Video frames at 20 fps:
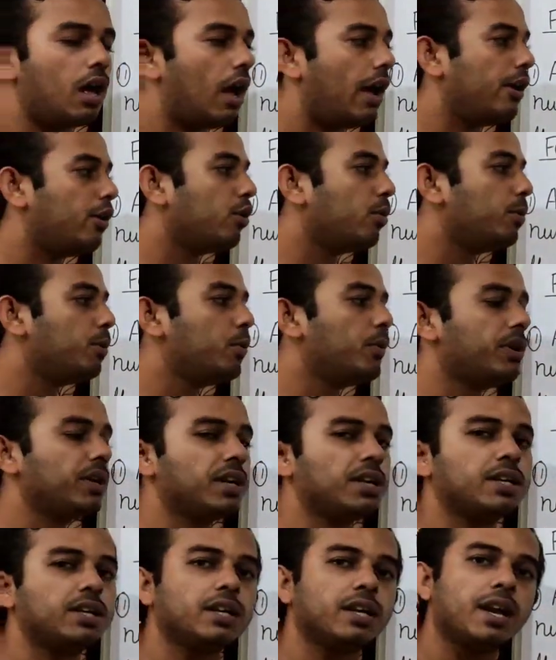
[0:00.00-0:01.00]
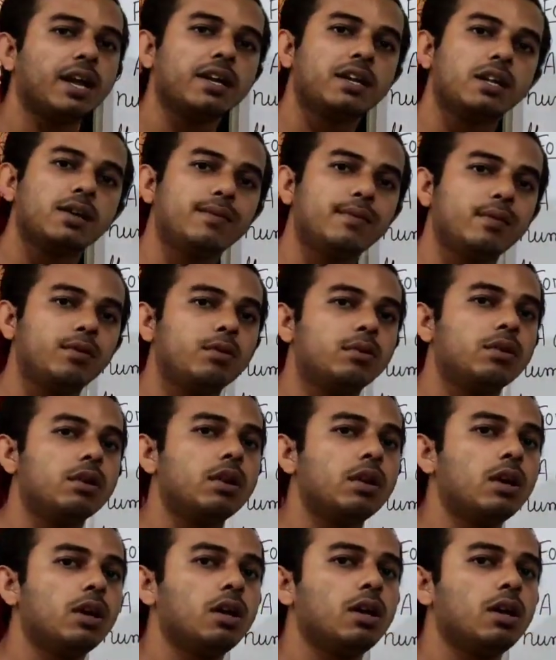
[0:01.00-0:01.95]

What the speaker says: I hope you were getting right. If you